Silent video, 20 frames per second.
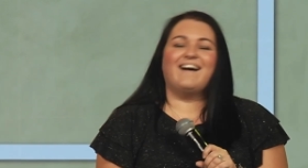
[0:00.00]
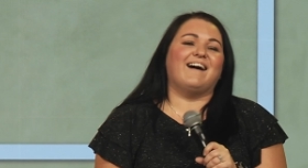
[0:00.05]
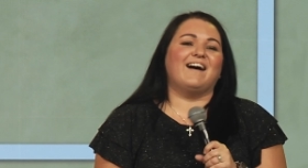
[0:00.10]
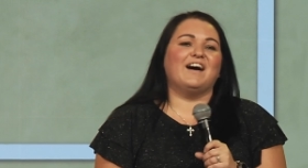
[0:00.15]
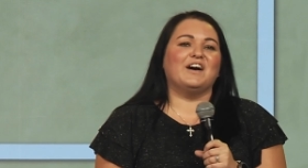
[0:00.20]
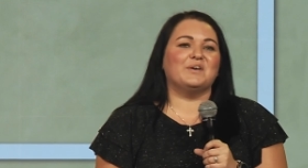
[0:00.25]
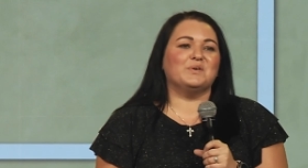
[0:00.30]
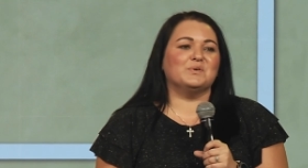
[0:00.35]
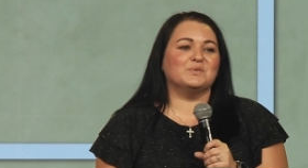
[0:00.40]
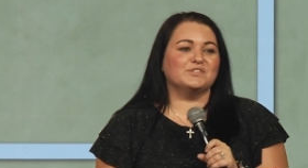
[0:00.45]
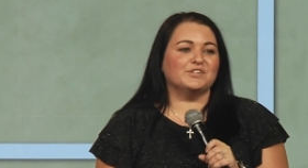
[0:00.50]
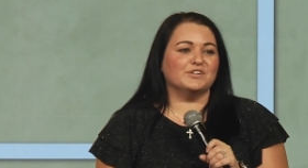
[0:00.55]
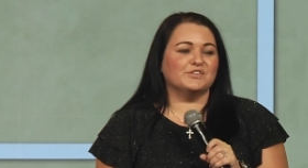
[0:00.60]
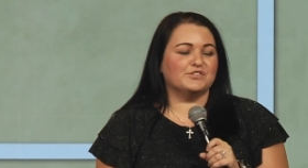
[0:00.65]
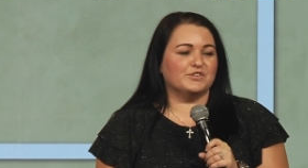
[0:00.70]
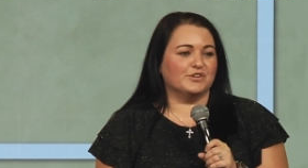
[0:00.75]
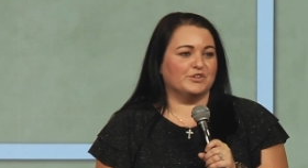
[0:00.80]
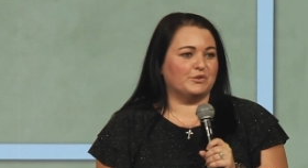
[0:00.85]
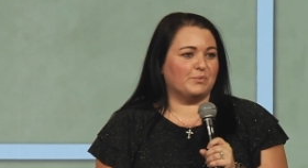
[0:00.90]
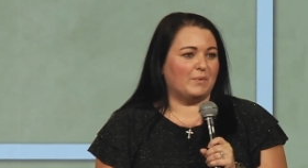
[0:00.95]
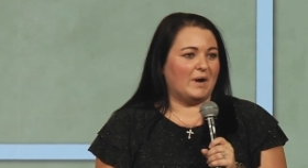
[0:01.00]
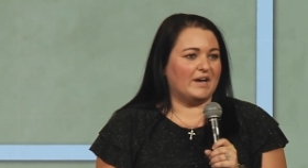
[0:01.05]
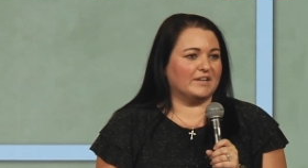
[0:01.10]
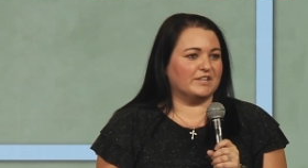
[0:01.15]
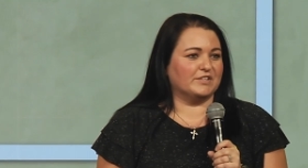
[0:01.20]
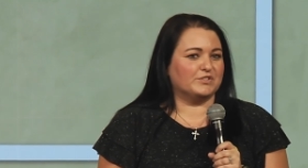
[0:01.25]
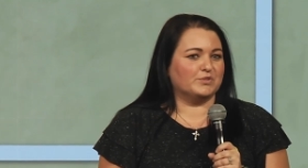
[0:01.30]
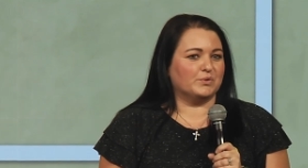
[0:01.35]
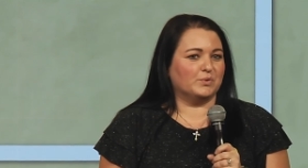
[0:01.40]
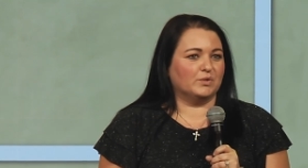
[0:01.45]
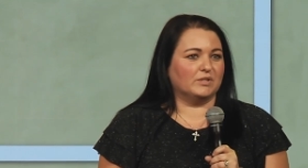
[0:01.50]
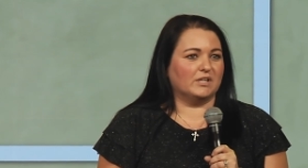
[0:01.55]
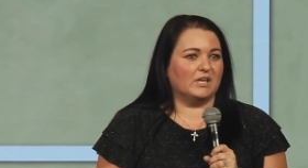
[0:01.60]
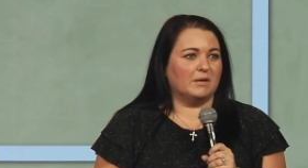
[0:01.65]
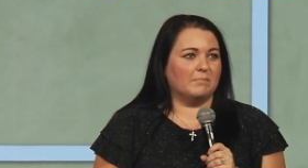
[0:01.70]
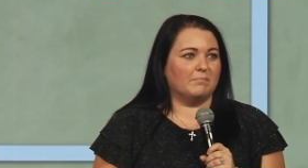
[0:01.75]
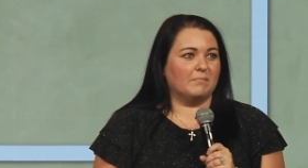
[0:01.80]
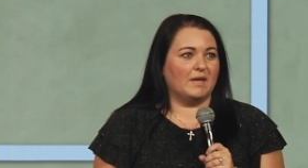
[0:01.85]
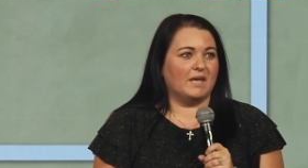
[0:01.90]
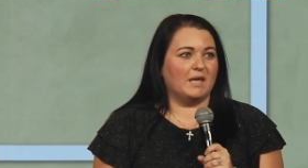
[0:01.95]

I also turned around and told them,